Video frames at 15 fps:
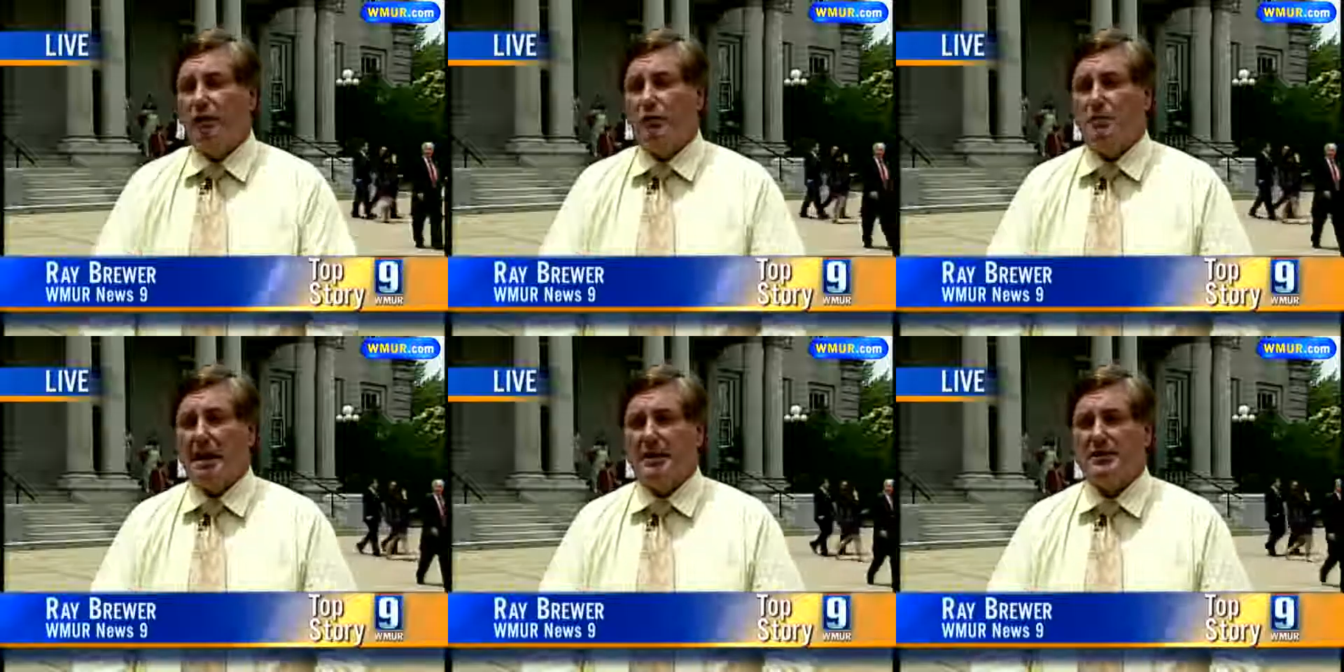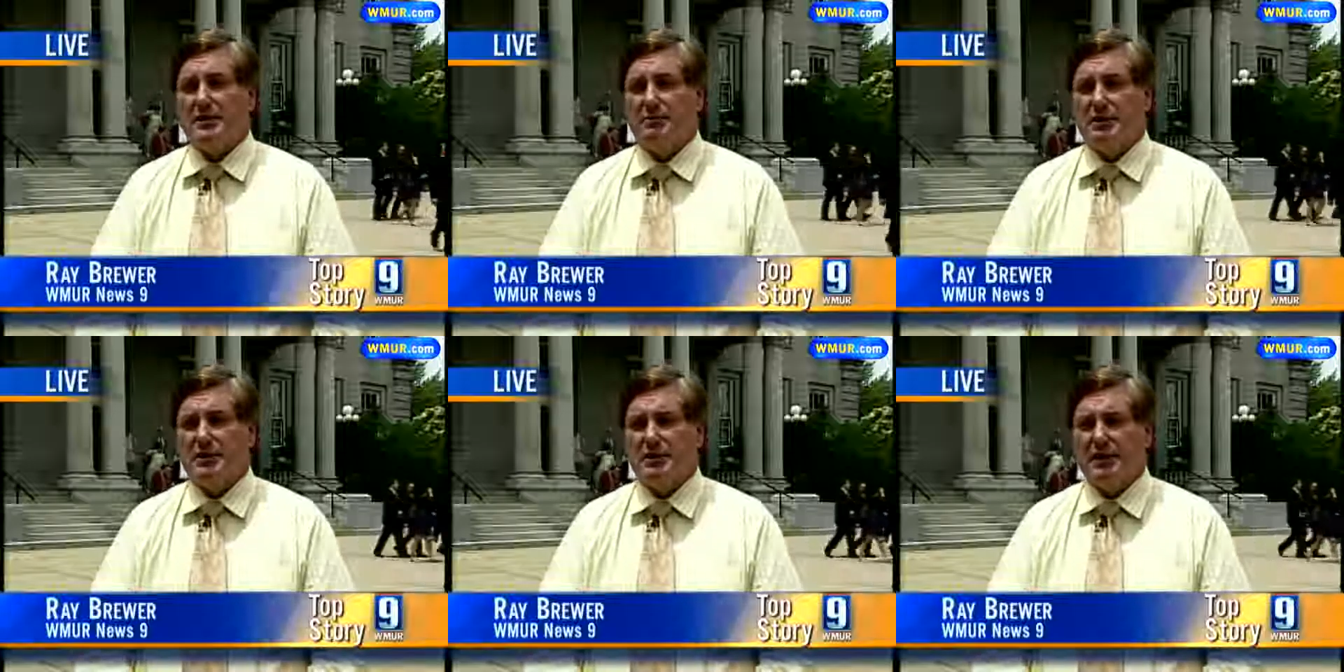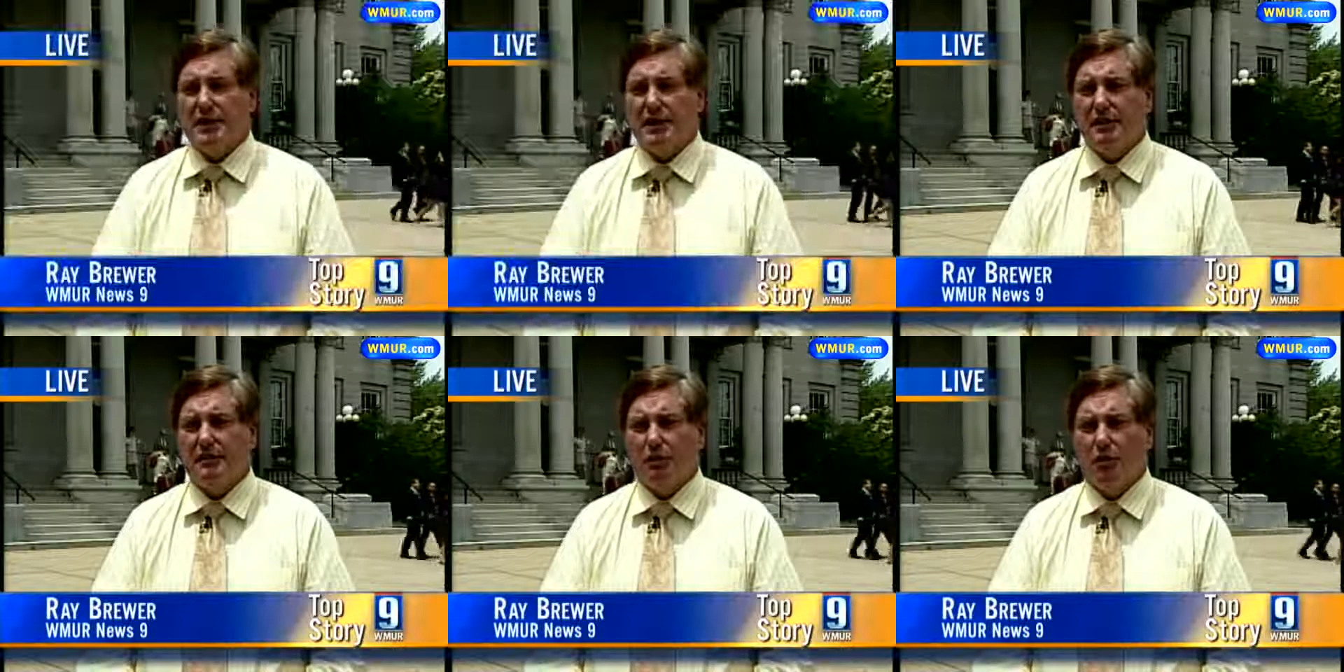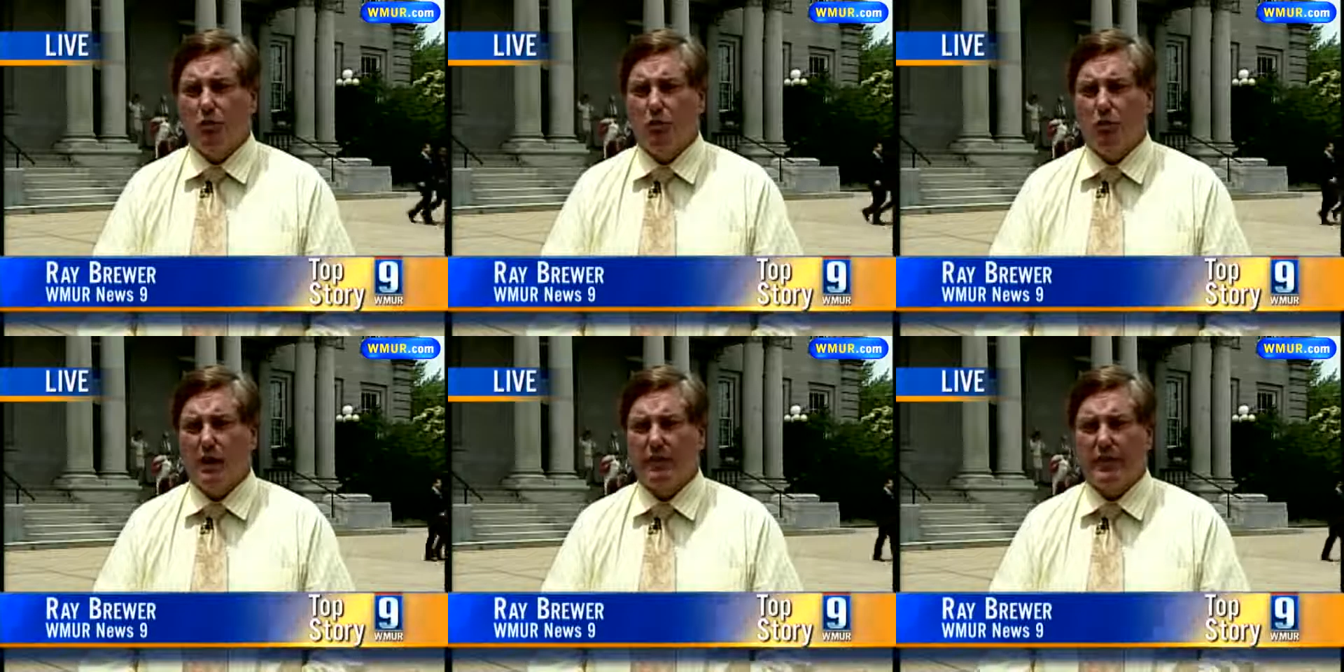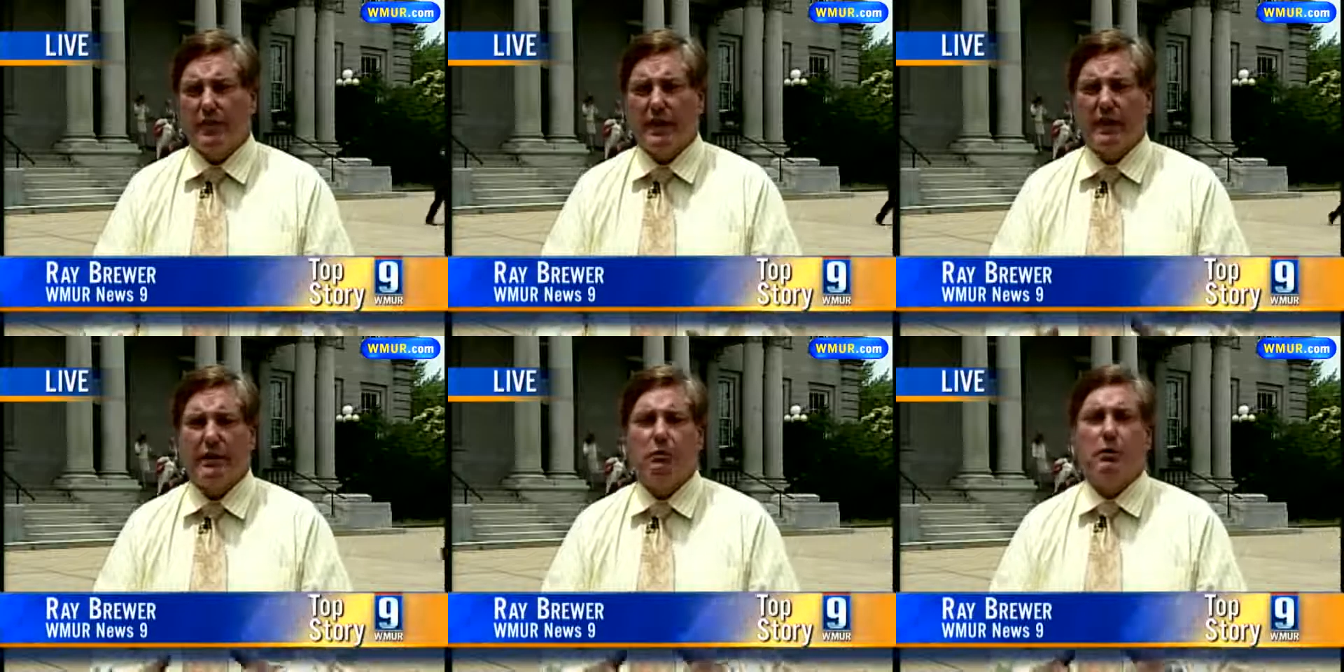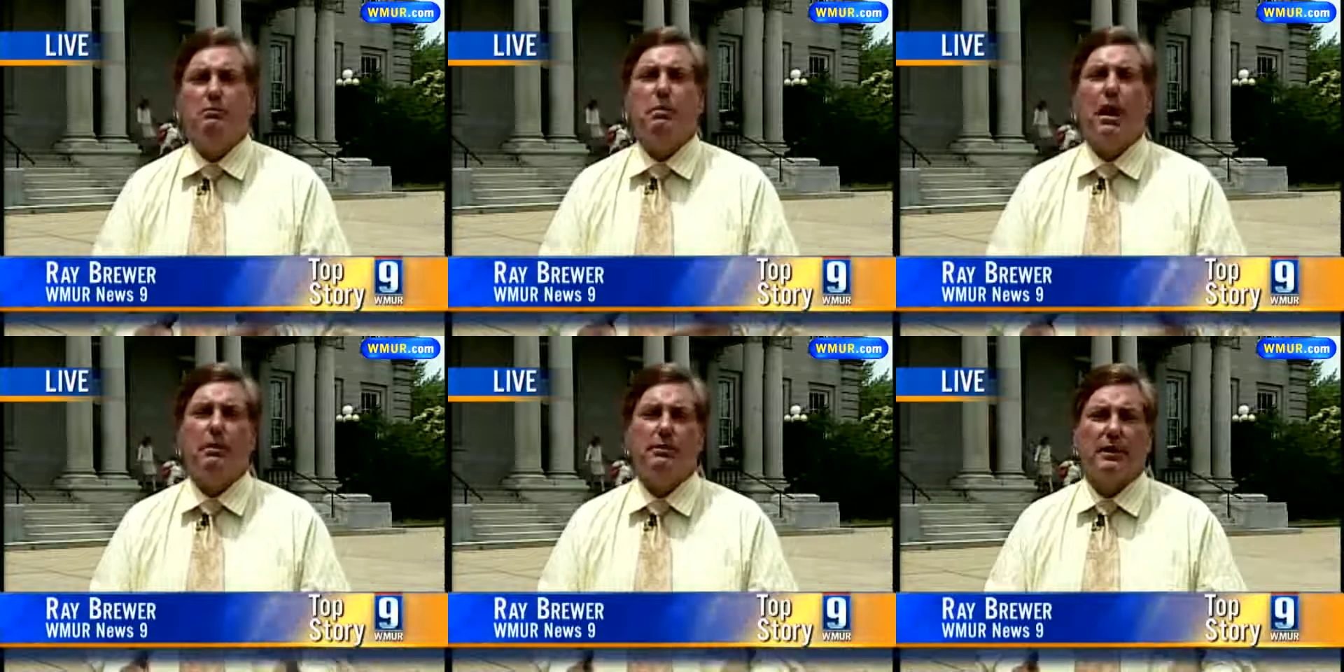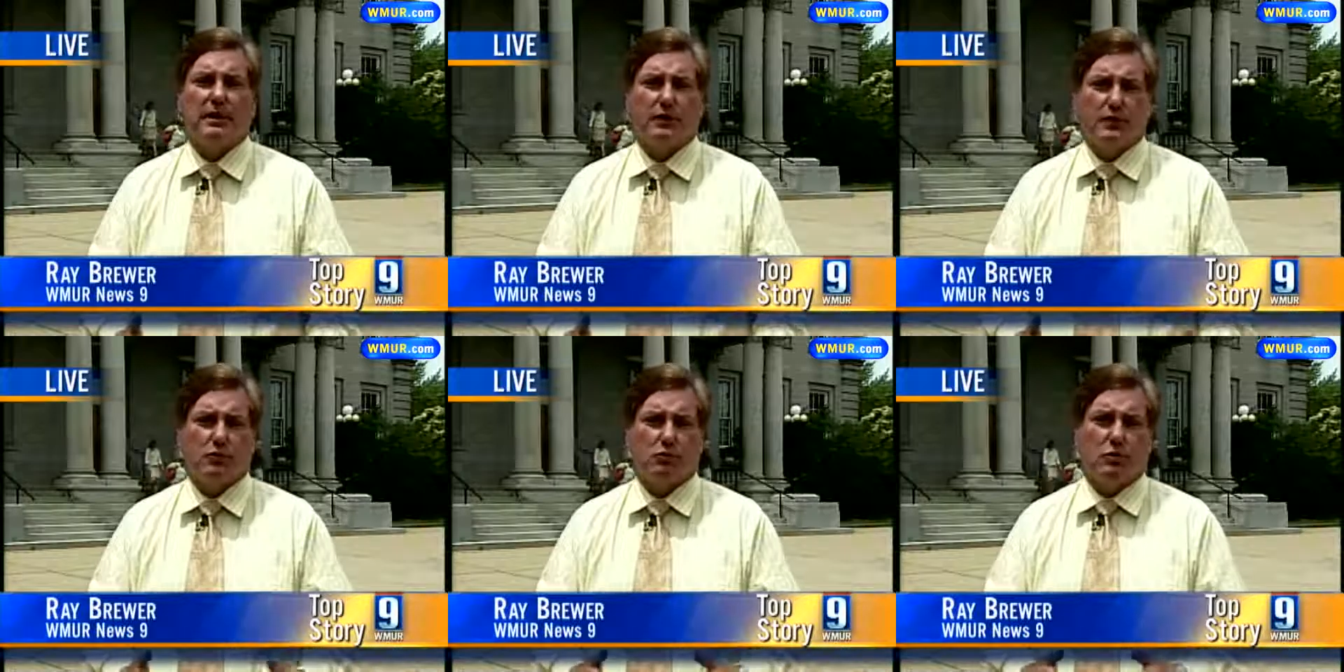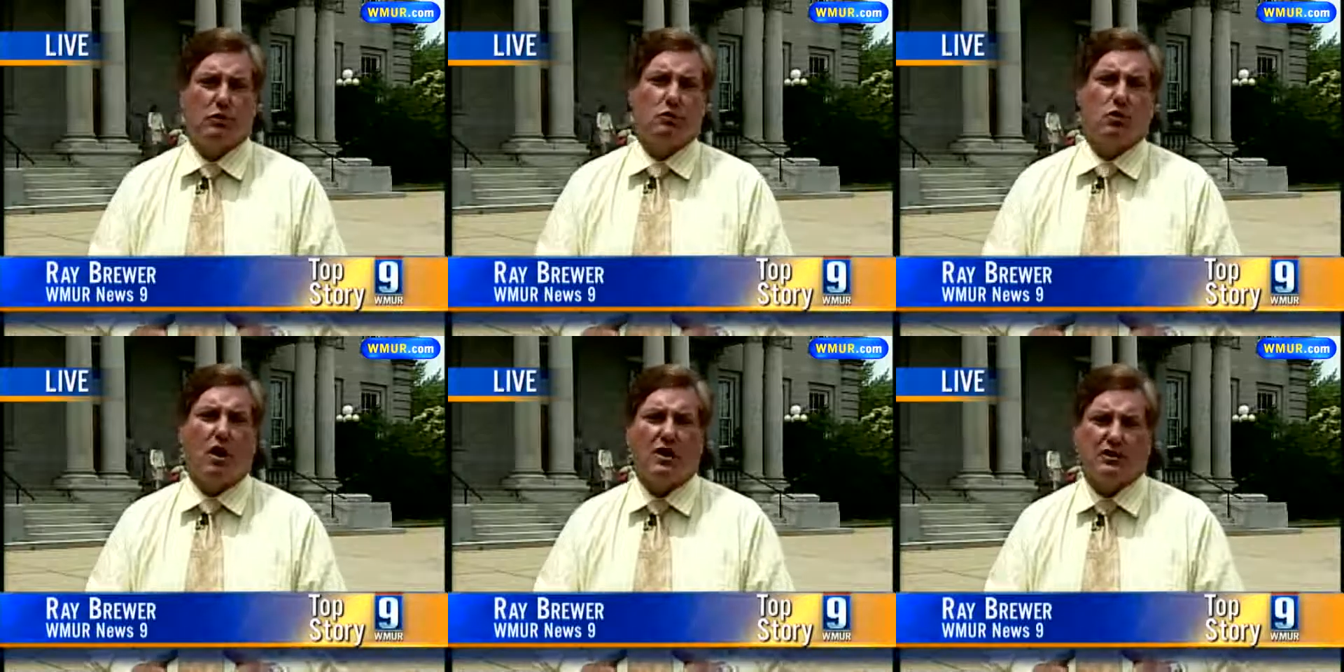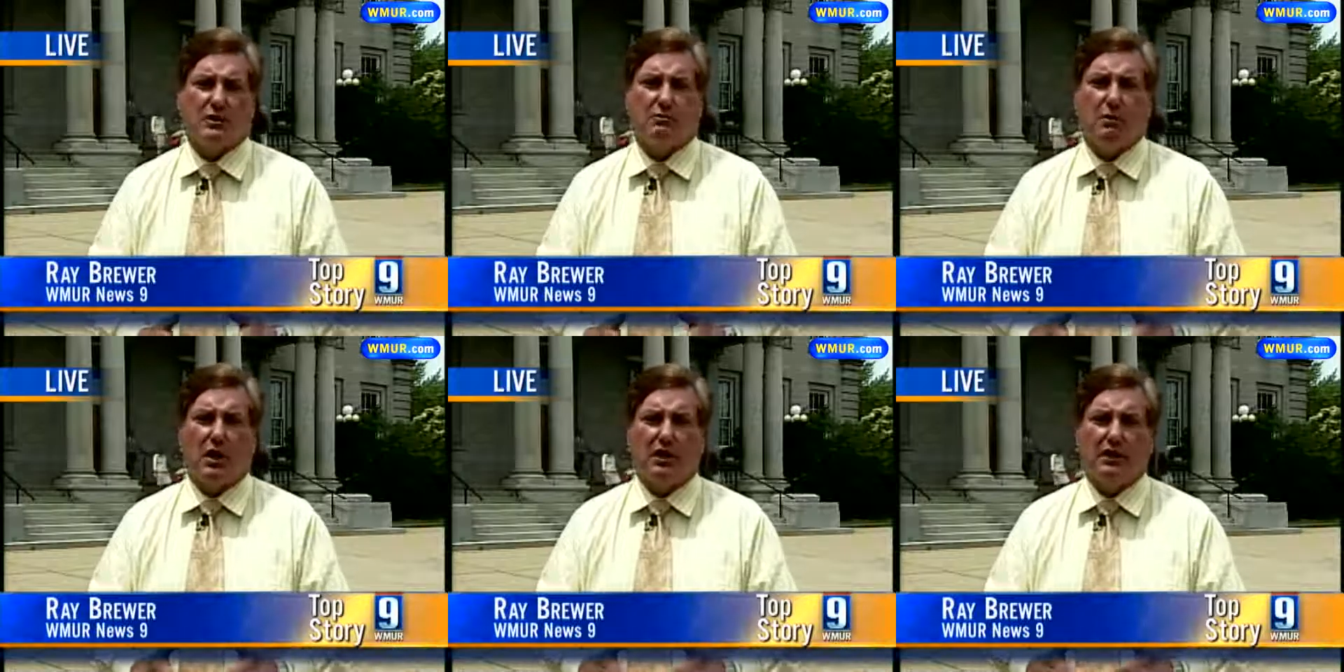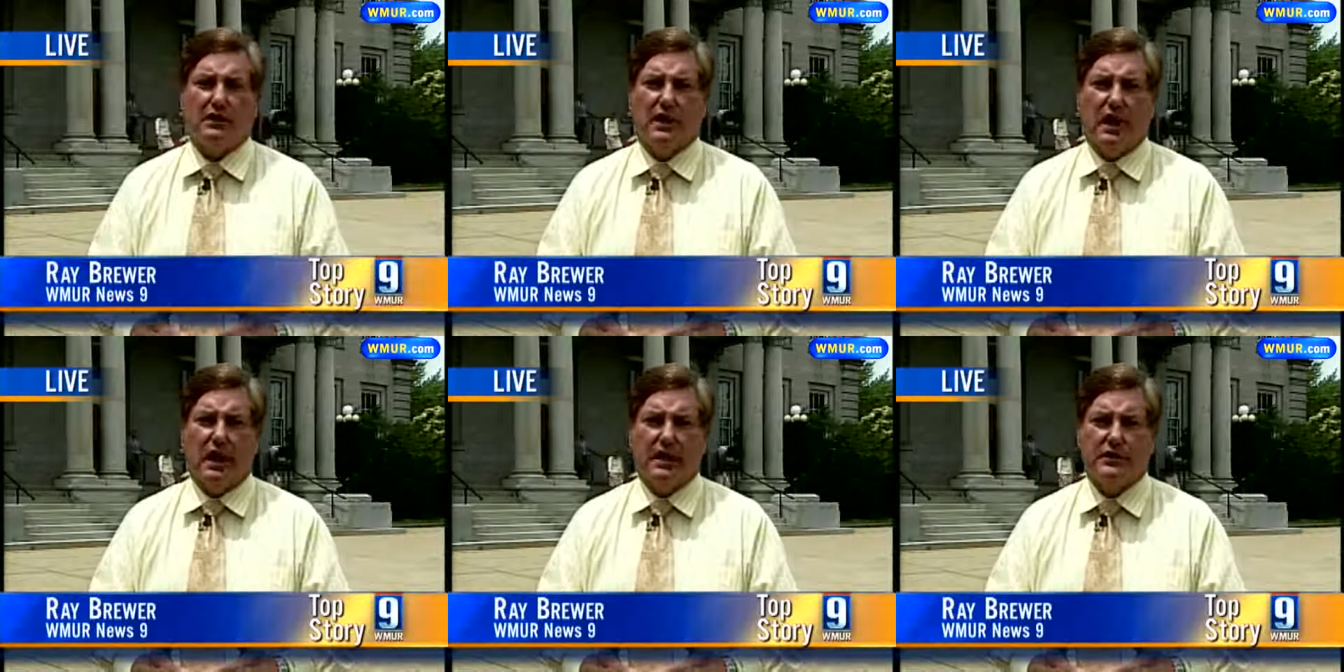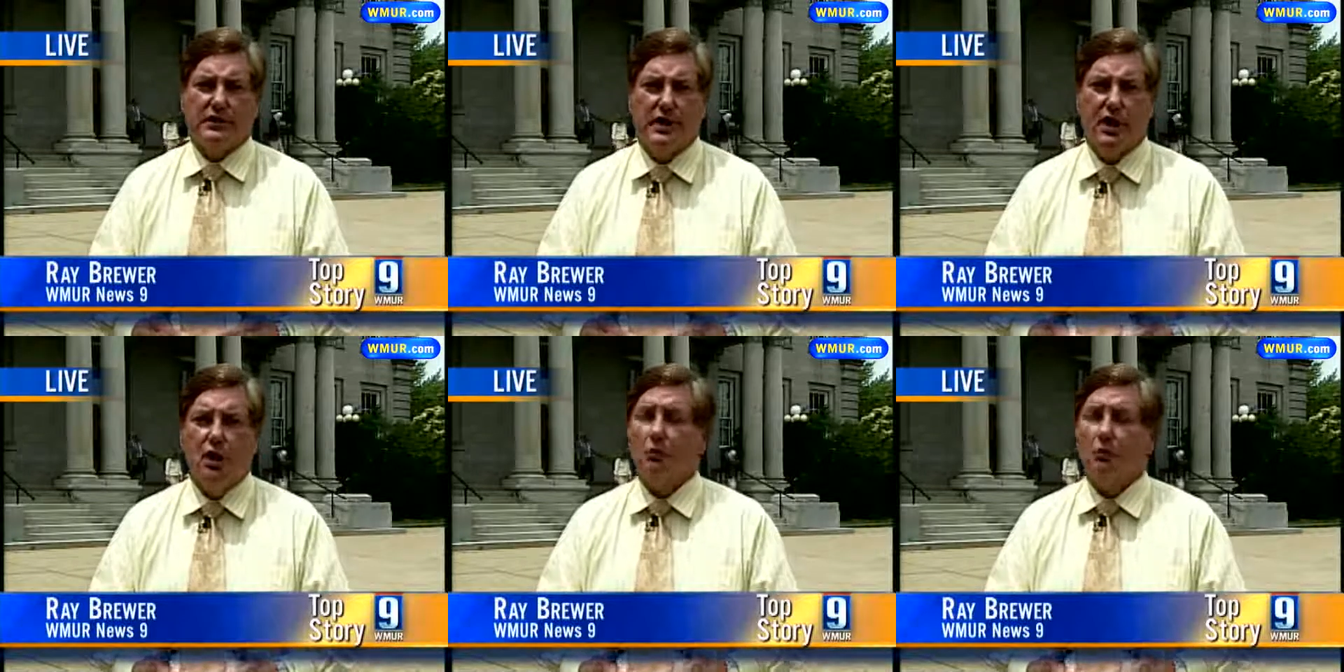remains to be seen, though, whether any Republicans will cross the party lines.